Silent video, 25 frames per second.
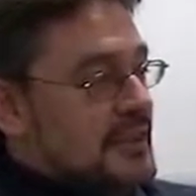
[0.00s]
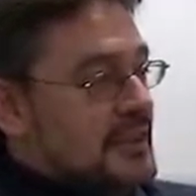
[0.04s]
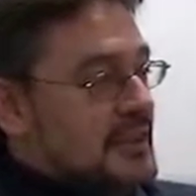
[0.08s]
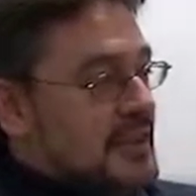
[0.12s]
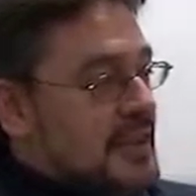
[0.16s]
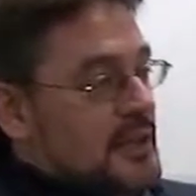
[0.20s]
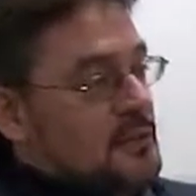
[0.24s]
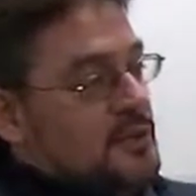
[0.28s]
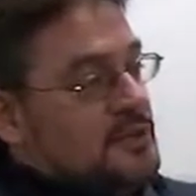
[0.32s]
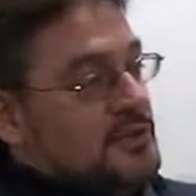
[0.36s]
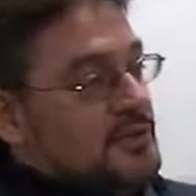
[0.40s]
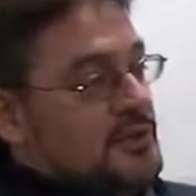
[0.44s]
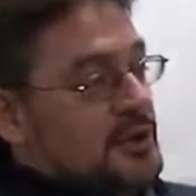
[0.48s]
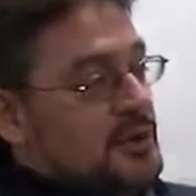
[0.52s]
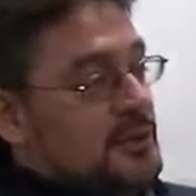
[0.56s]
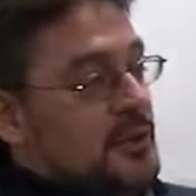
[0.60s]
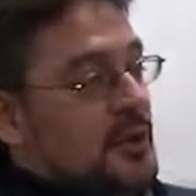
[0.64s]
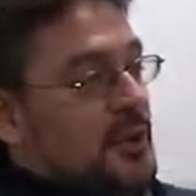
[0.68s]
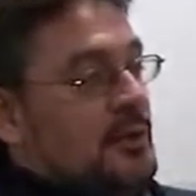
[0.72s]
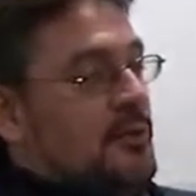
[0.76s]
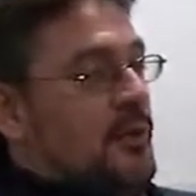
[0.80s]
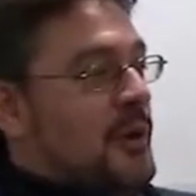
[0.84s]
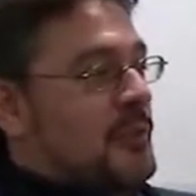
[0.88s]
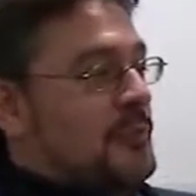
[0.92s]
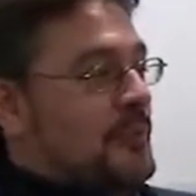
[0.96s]
He won
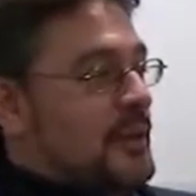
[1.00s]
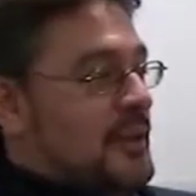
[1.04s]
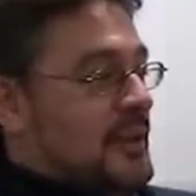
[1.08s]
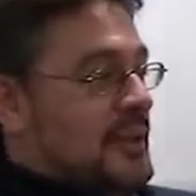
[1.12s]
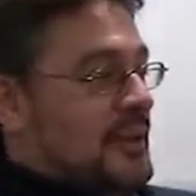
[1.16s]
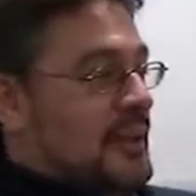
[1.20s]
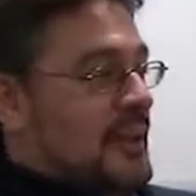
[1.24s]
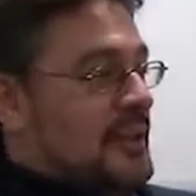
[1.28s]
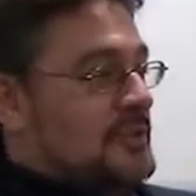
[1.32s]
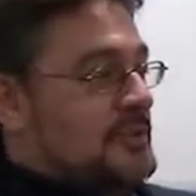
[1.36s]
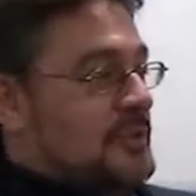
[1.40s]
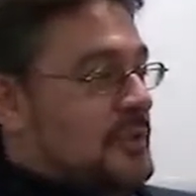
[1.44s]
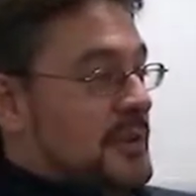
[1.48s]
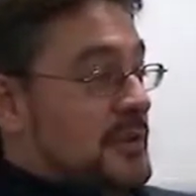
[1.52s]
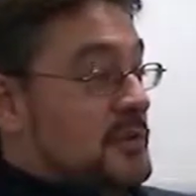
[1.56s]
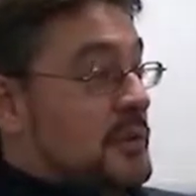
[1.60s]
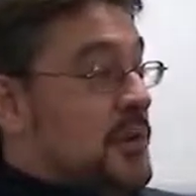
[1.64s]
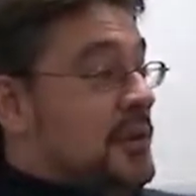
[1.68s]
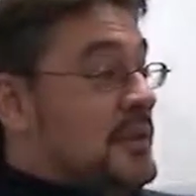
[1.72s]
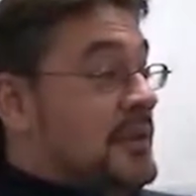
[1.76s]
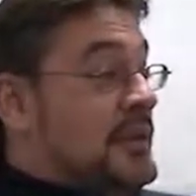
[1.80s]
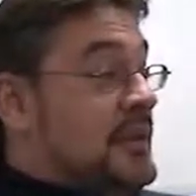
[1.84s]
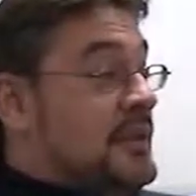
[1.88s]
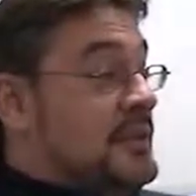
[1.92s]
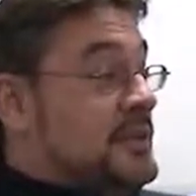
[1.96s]
2.1 million last week."
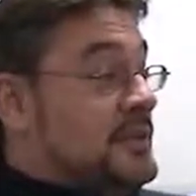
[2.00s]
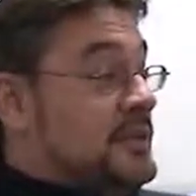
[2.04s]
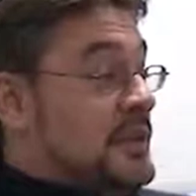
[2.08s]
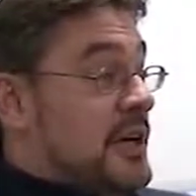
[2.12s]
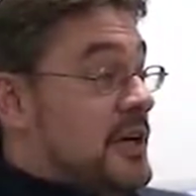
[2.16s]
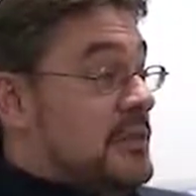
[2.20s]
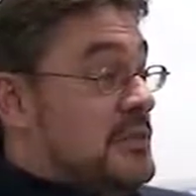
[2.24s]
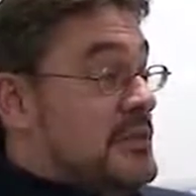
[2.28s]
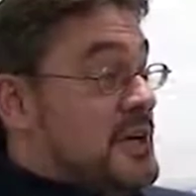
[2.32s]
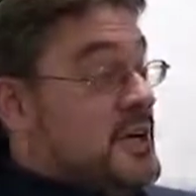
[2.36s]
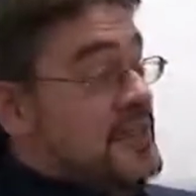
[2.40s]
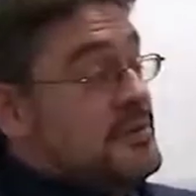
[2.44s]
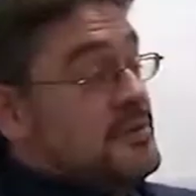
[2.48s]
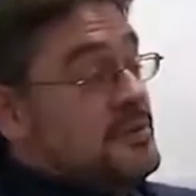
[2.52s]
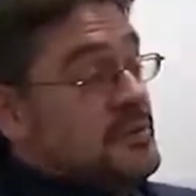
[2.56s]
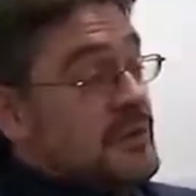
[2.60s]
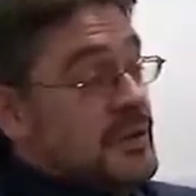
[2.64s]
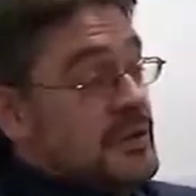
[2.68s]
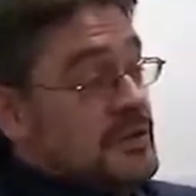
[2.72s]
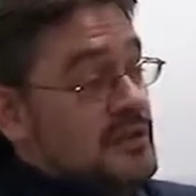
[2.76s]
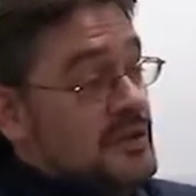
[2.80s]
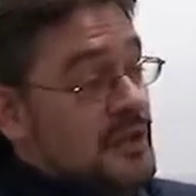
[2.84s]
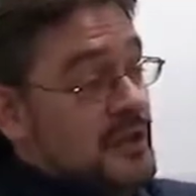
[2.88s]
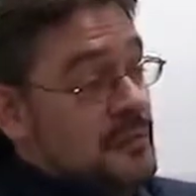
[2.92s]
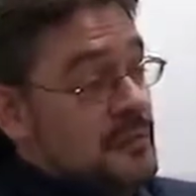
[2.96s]
What they didn't show was here's the
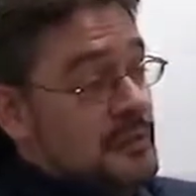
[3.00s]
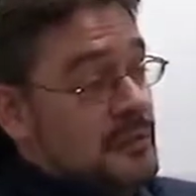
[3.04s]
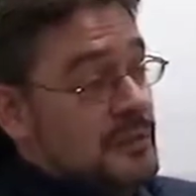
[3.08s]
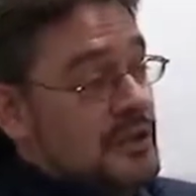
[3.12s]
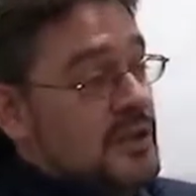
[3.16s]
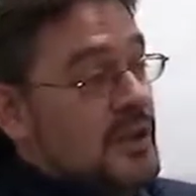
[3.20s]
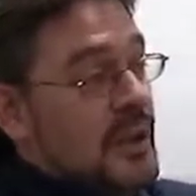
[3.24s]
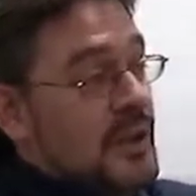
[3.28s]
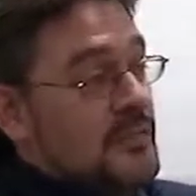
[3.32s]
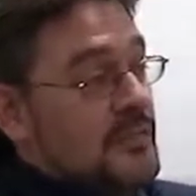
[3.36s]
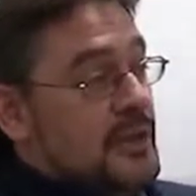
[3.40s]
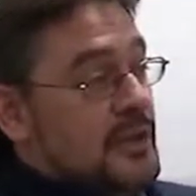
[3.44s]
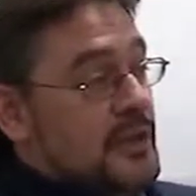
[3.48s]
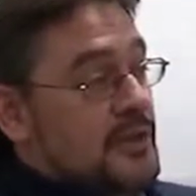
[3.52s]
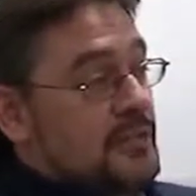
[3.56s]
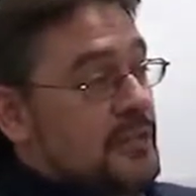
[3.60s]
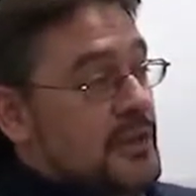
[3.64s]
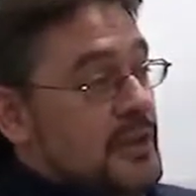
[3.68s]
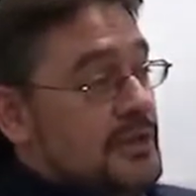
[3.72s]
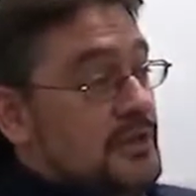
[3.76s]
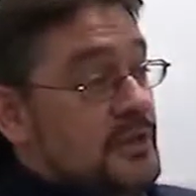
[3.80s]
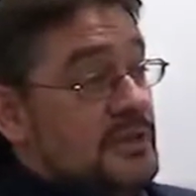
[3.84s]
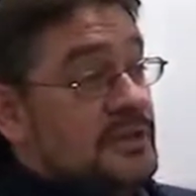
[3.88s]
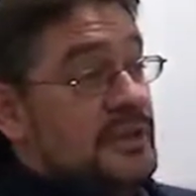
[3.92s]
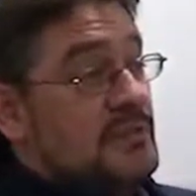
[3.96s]
29.9 million
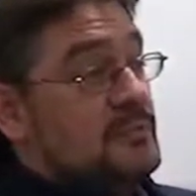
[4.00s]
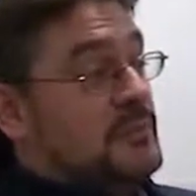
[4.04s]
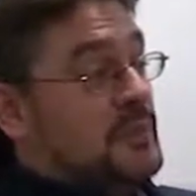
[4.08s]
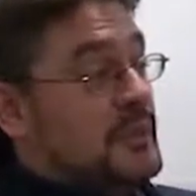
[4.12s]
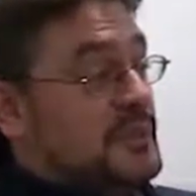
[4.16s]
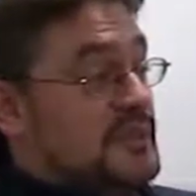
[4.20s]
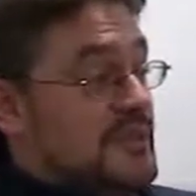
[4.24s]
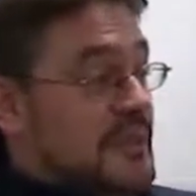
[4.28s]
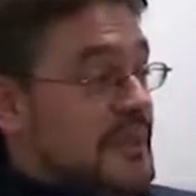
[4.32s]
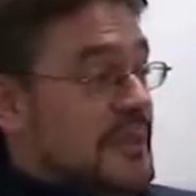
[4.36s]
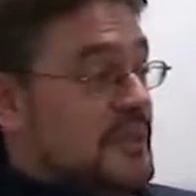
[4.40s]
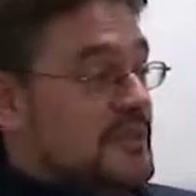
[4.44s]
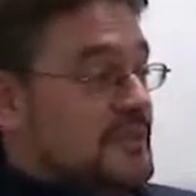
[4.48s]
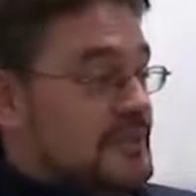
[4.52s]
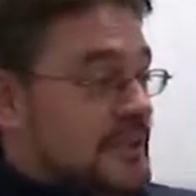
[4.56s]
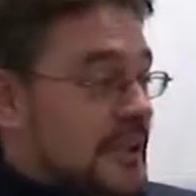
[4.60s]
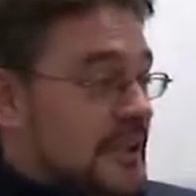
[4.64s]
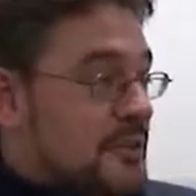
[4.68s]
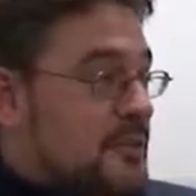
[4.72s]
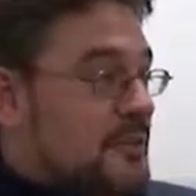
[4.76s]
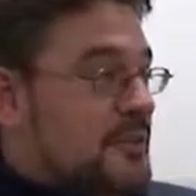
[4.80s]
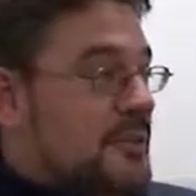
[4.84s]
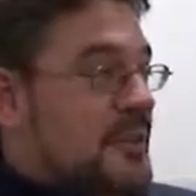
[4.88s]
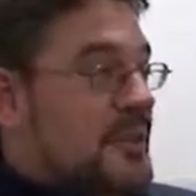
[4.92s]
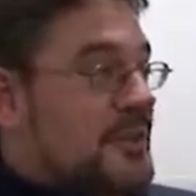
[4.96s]
people that didn't win a
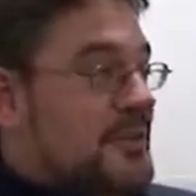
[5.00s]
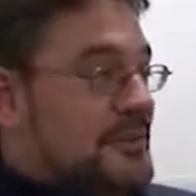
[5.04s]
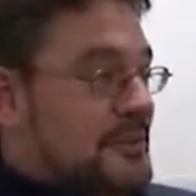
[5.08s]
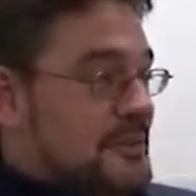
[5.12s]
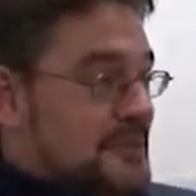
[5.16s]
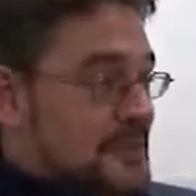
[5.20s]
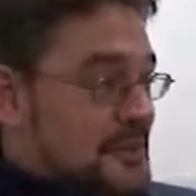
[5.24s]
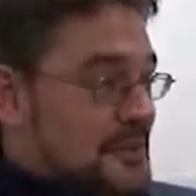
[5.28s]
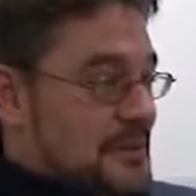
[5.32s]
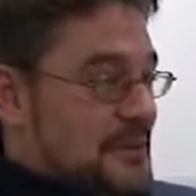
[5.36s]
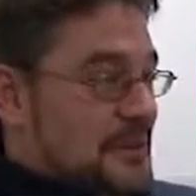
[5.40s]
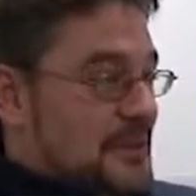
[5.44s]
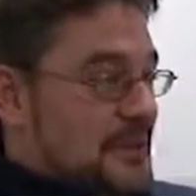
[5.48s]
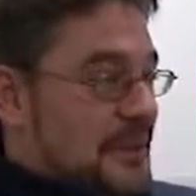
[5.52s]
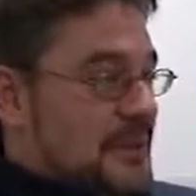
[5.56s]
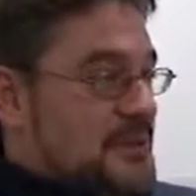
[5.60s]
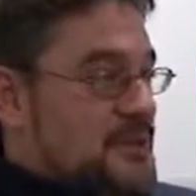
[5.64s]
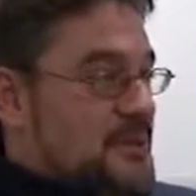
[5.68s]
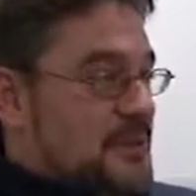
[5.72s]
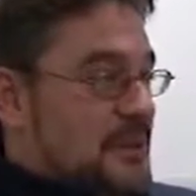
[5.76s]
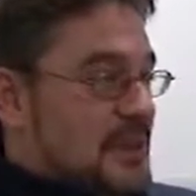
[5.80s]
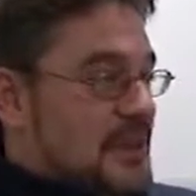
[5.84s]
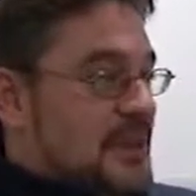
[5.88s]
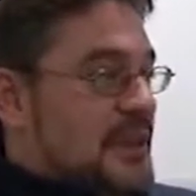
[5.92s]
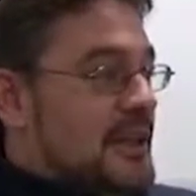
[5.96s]
single thing last
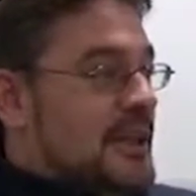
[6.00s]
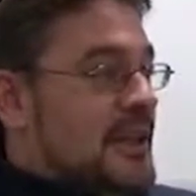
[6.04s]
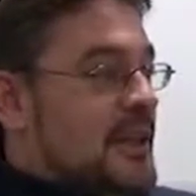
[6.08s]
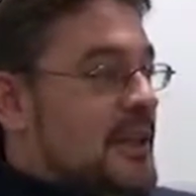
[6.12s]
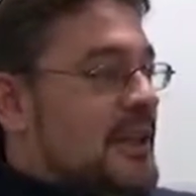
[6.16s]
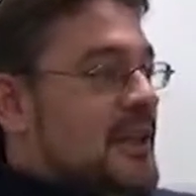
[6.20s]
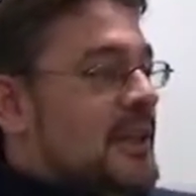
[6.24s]
week.